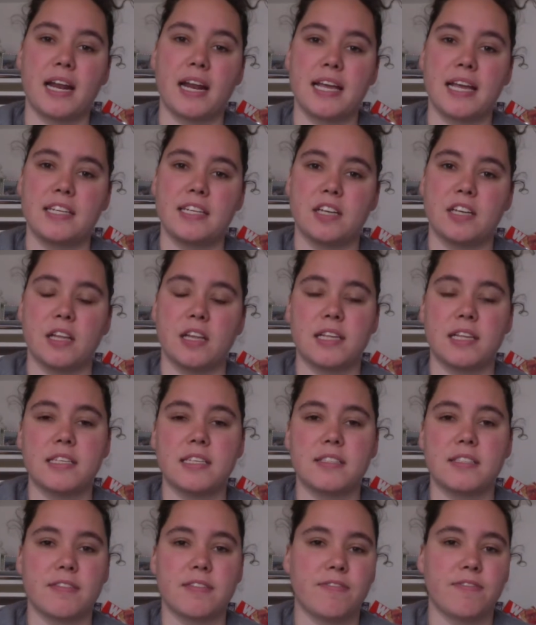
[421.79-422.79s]
it until at
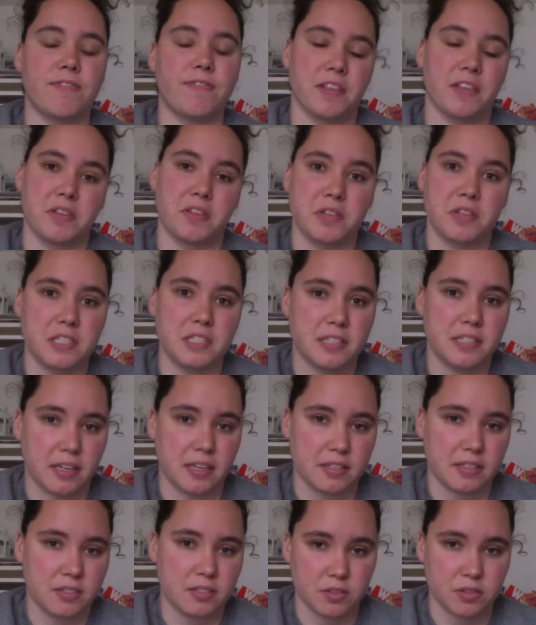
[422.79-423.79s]
least the 5th or the
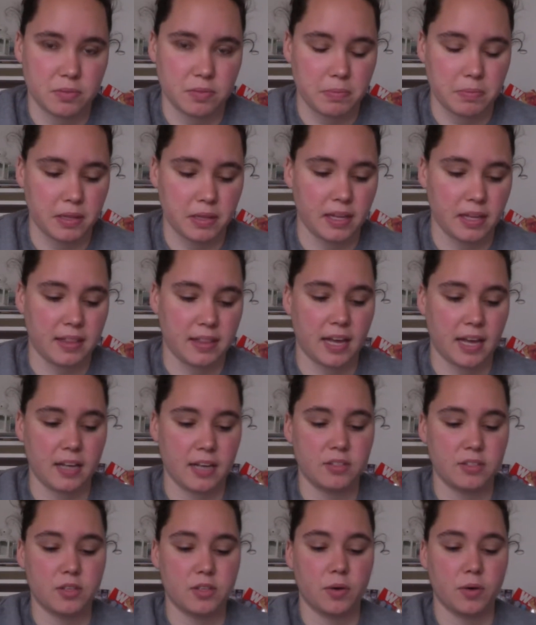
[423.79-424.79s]
6th or something like
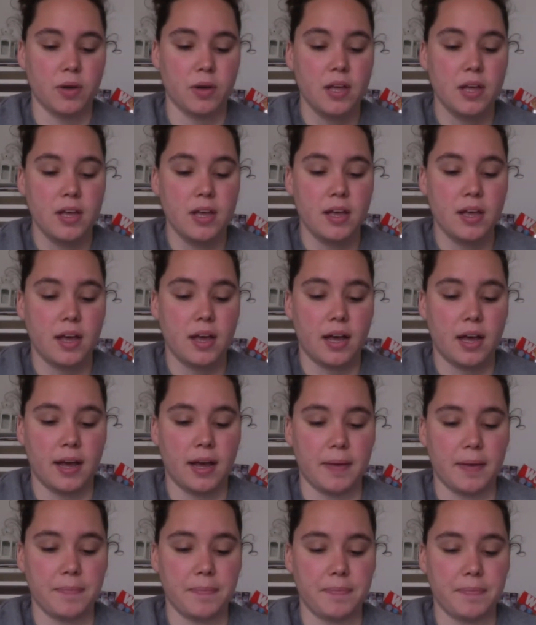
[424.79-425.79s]
that. So
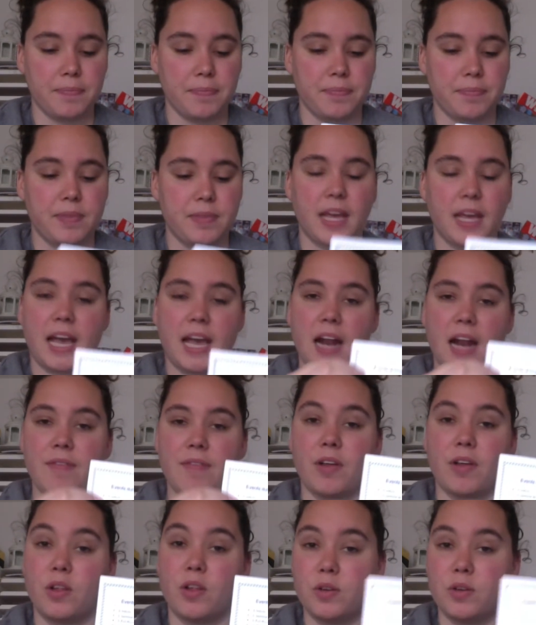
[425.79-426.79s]
they kind of
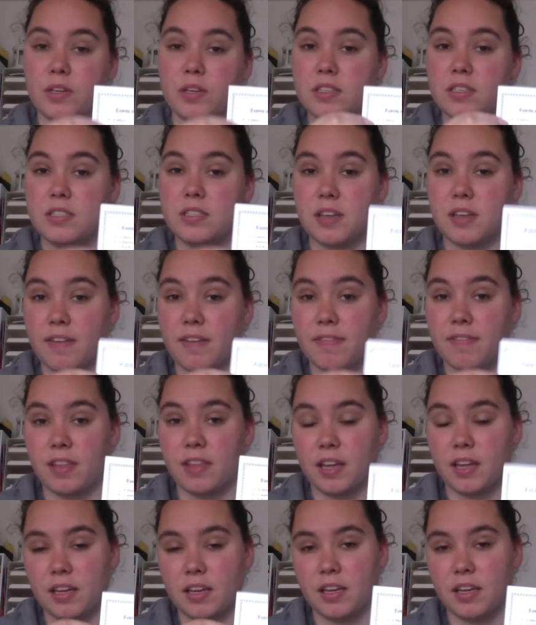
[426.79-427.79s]
included stuff
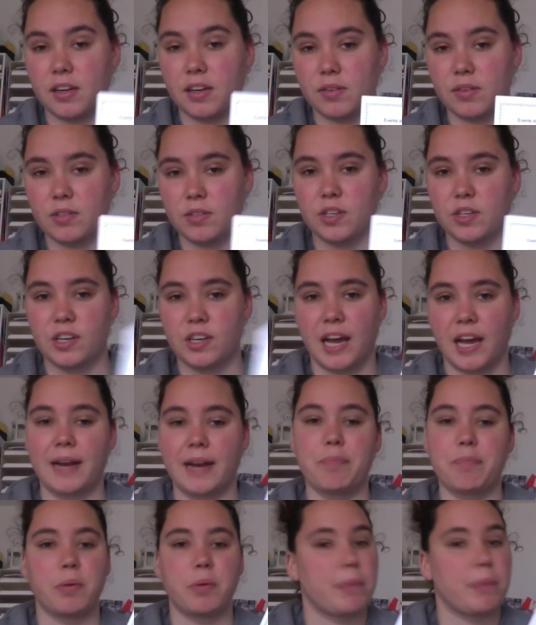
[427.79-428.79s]
that, you can kind
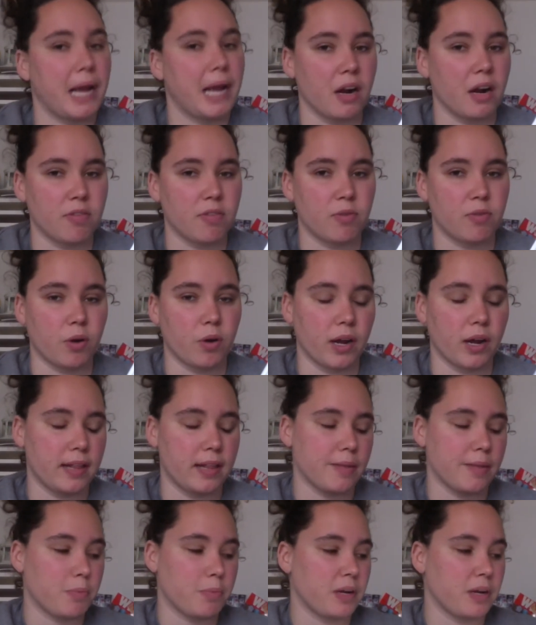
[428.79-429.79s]
of prepare for it in
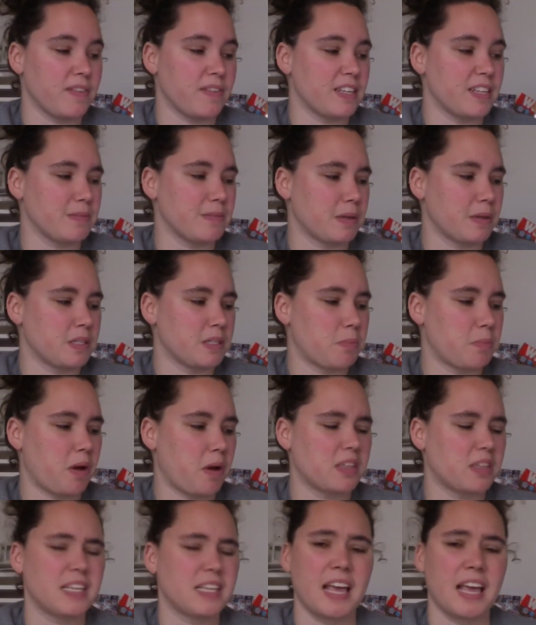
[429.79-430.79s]
the previous month's
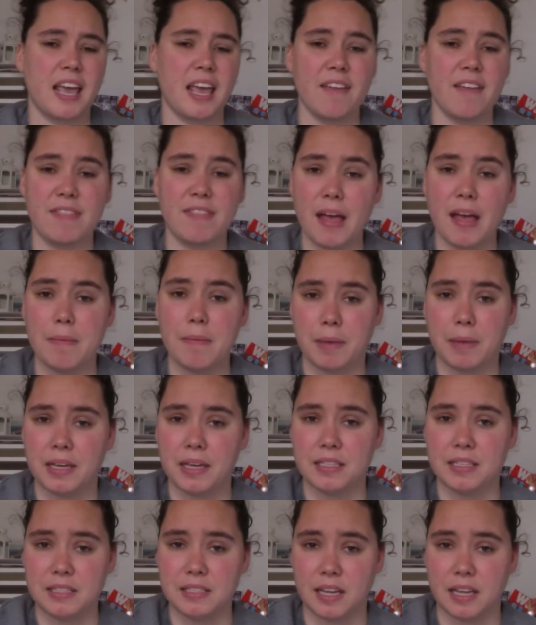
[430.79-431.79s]
box. If that
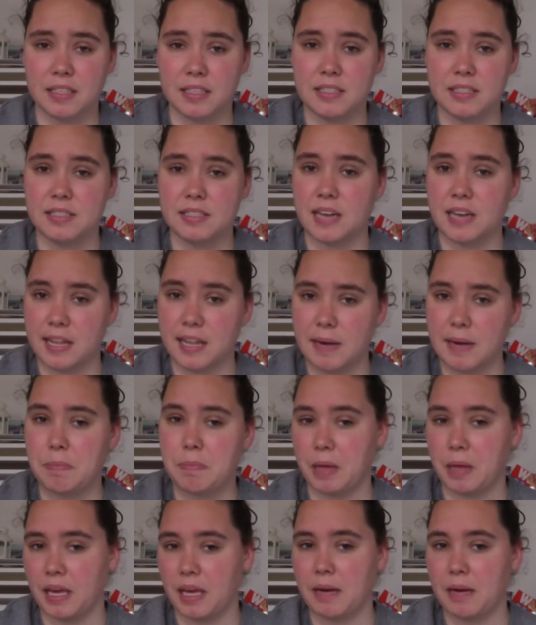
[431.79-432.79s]
makes sense. Now that I'm
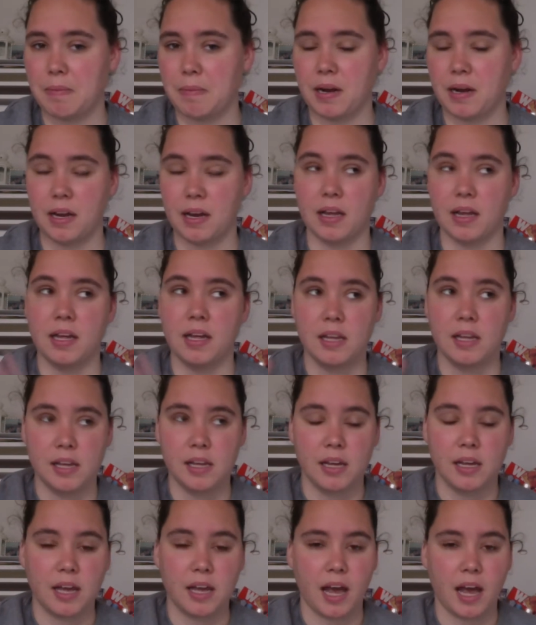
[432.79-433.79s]
thinking about it,
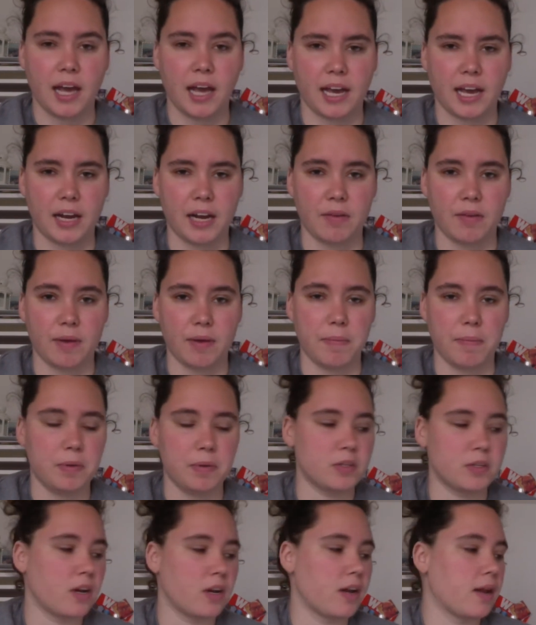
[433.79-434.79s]
I kind of
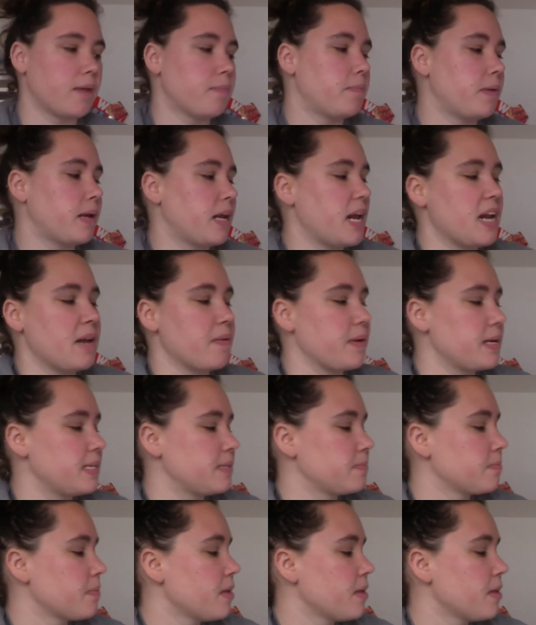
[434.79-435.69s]
rambled on it. But anyways.